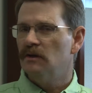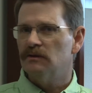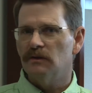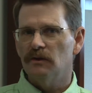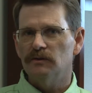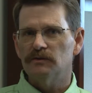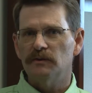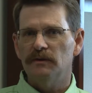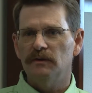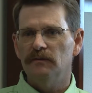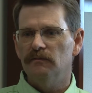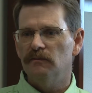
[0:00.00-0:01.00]
So those
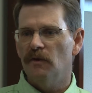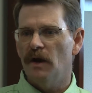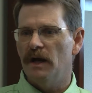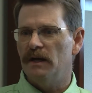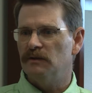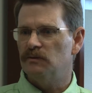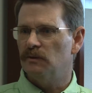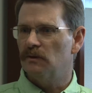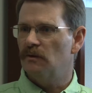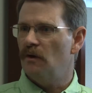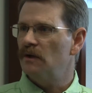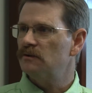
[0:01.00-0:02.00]
3 varieties
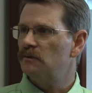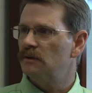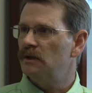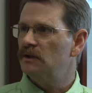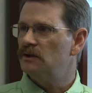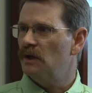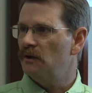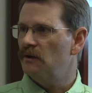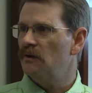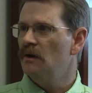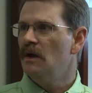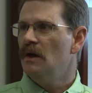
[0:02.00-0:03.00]
were crossed with each
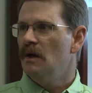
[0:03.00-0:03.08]
other.